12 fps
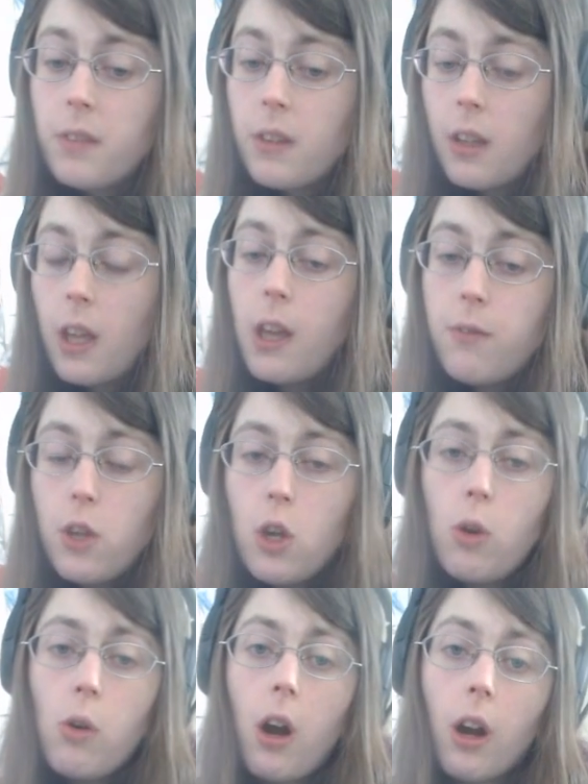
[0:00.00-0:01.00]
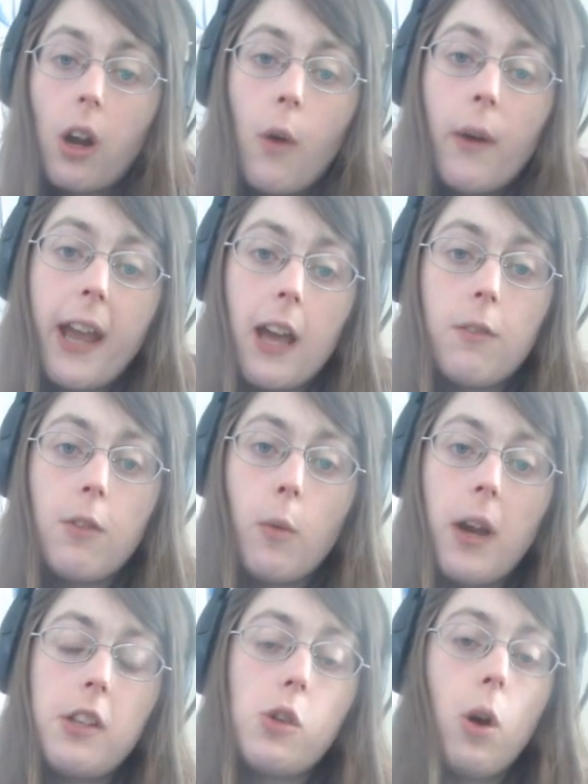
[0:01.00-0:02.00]
If you are going out of your
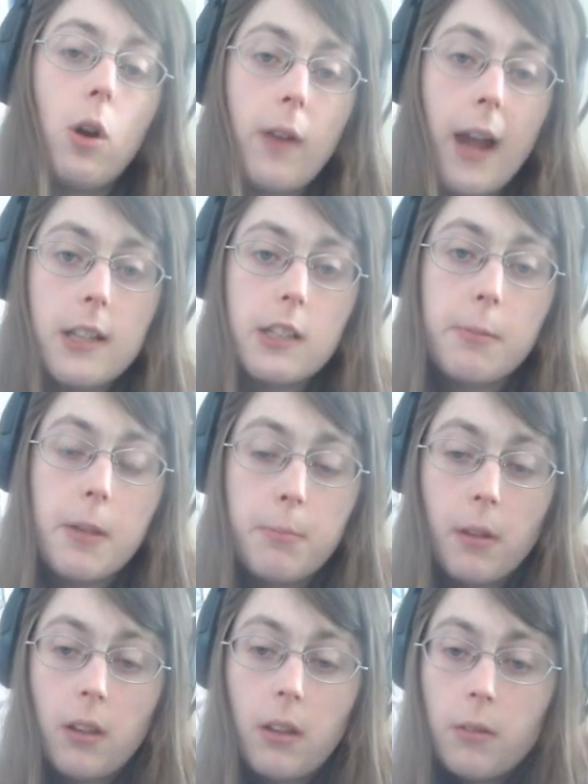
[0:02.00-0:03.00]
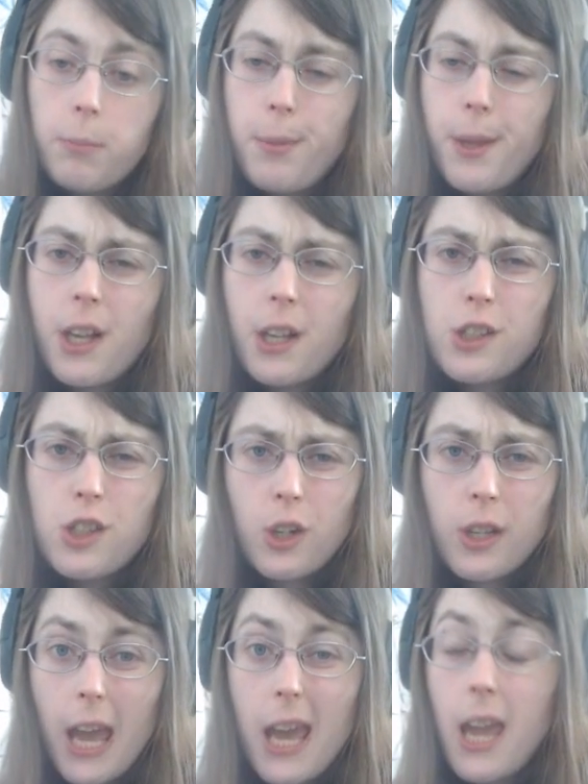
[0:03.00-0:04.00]
way to harass people because they're
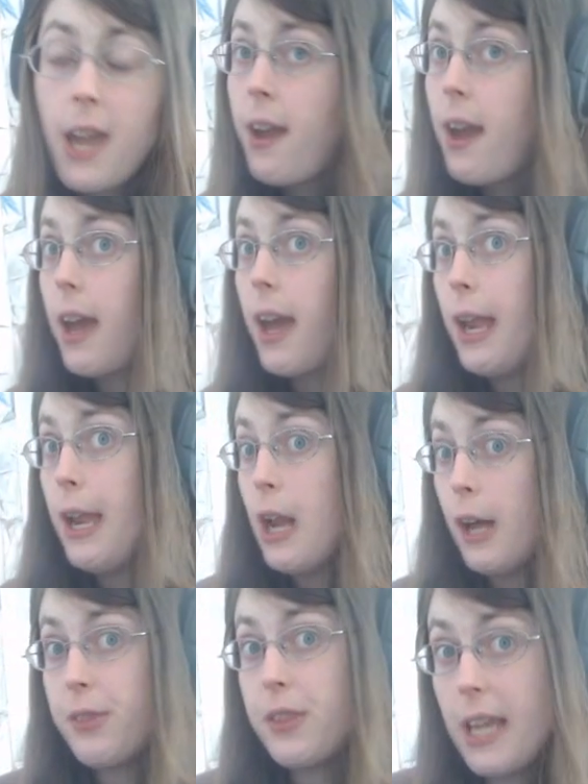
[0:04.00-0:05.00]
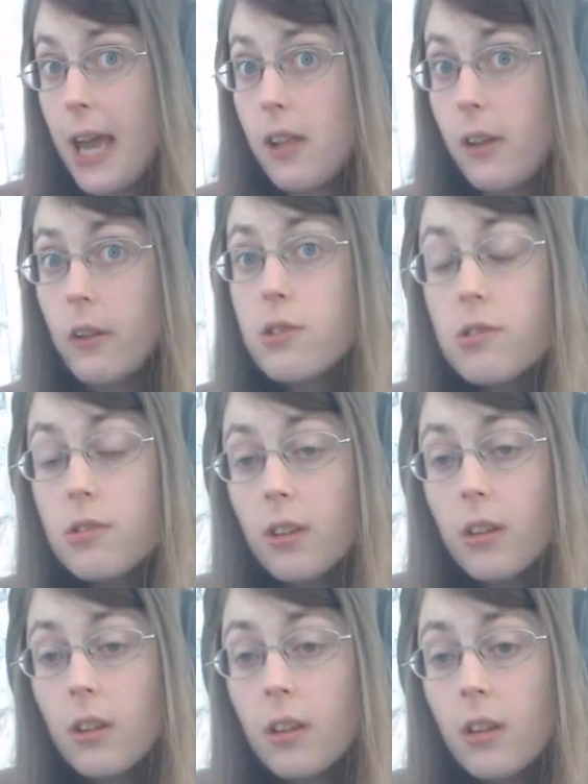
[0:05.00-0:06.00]
gay and nothing else,
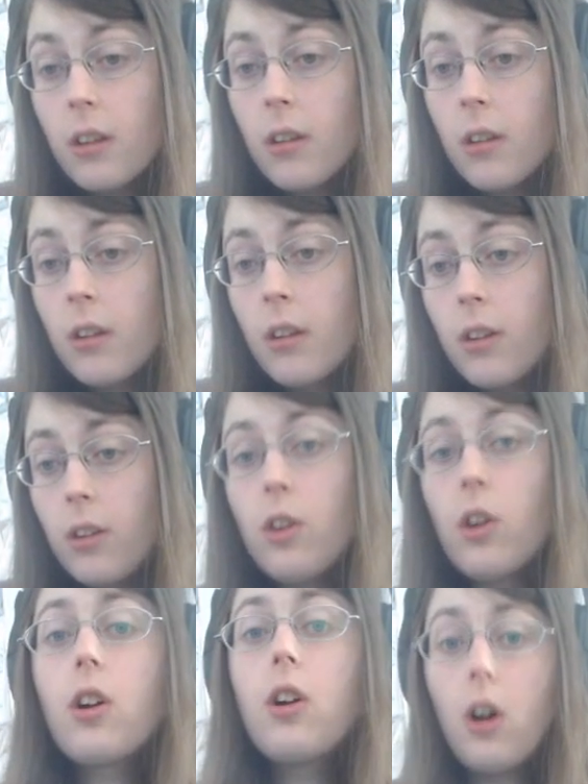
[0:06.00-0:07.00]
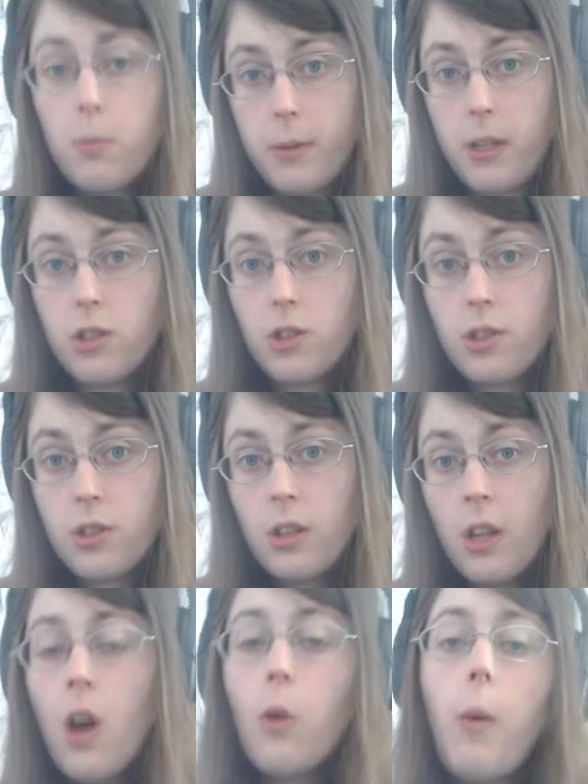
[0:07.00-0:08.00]
you're garbage.
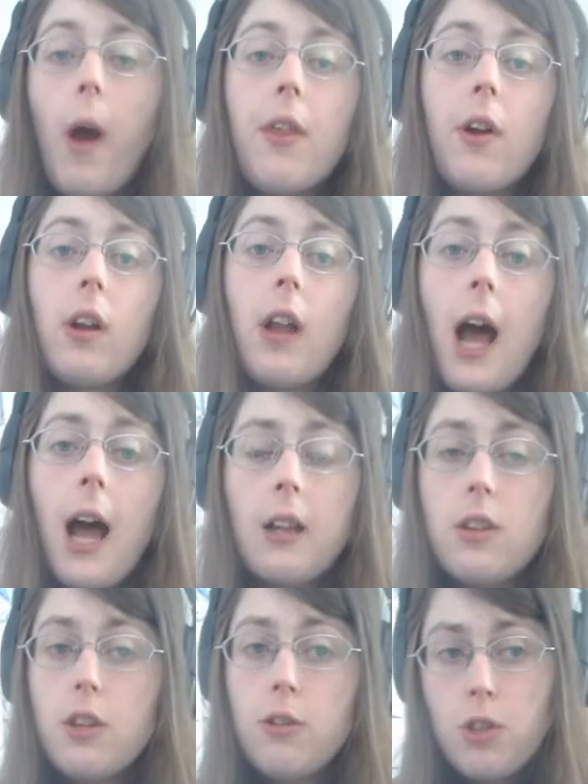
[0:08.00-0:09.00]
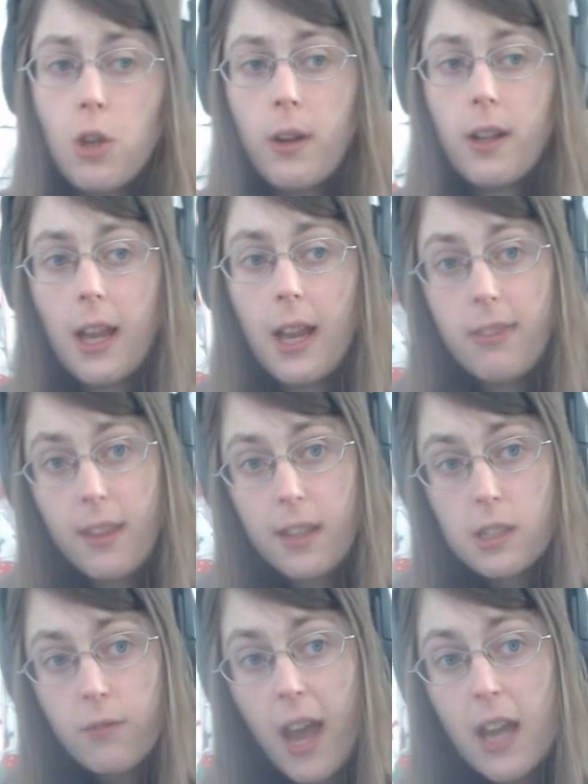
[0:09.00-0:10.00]
Whether or not you do it in
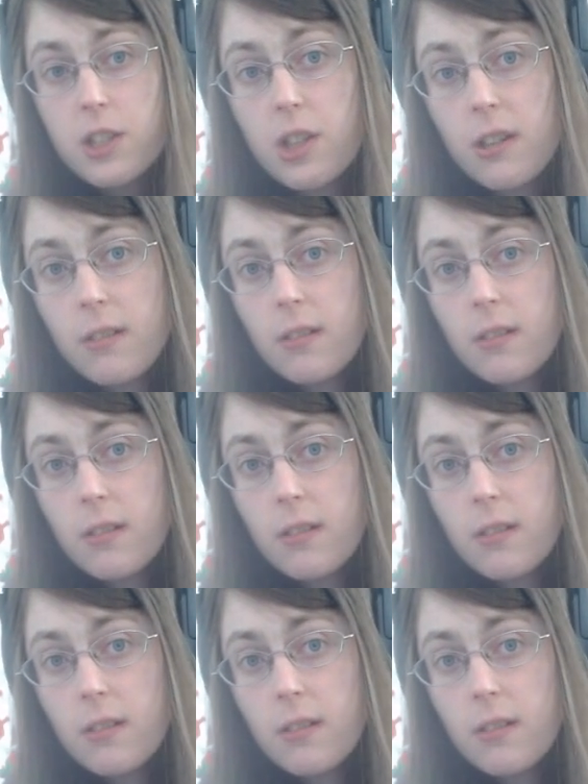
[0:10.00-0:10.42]
this fashion,